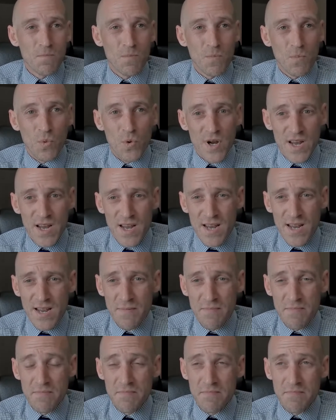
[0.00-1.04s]

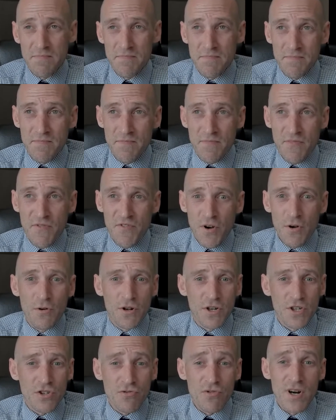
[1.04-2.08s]
We
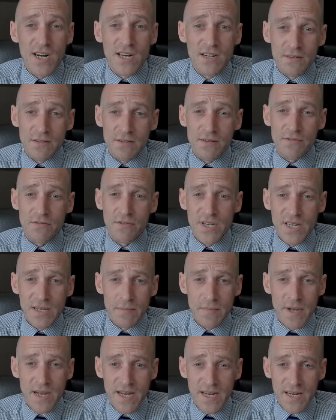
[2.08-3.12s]
focus really on three
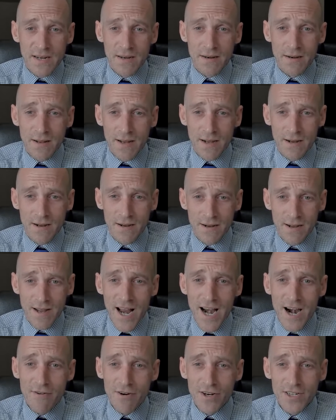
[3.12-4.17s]
main
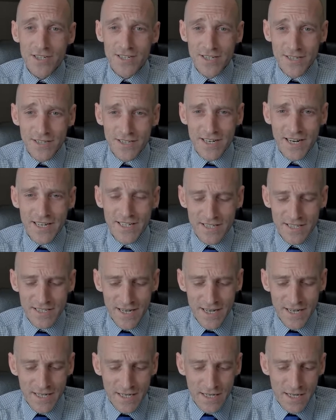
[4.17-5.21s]
areas in the
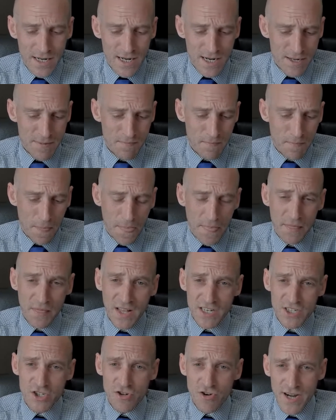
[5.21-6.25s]
day-to-day, and
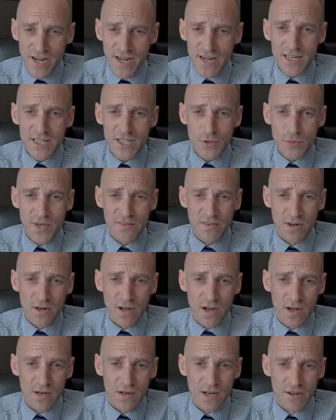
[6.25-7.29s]
that's training. So we've
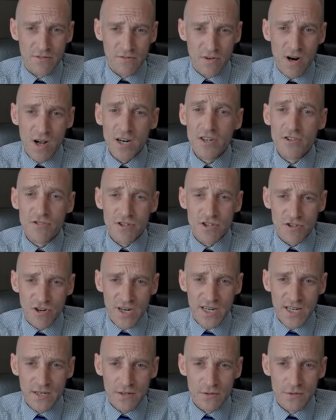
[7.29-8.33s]
got over 100
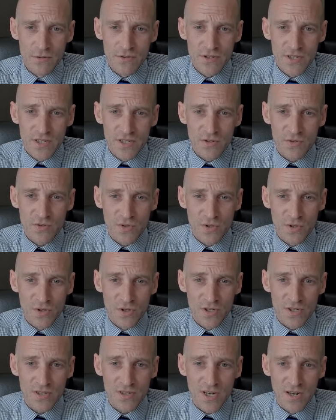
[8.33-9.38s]
training courses
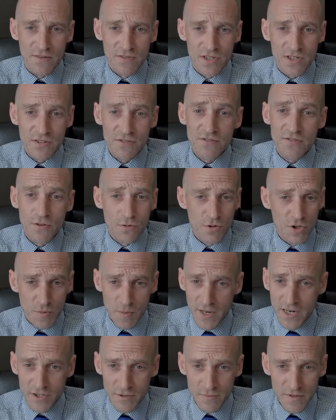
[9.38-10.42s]
that covers the full
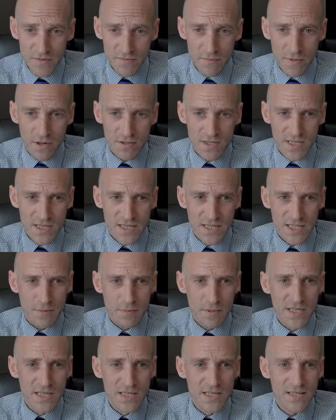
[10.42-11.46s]
spectrum of marketing
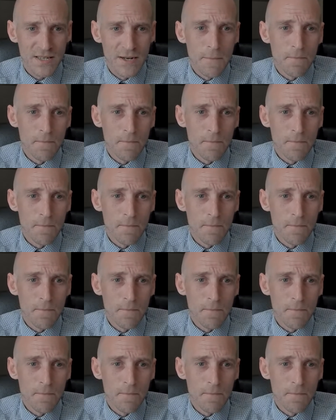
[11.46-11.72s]
disciplines.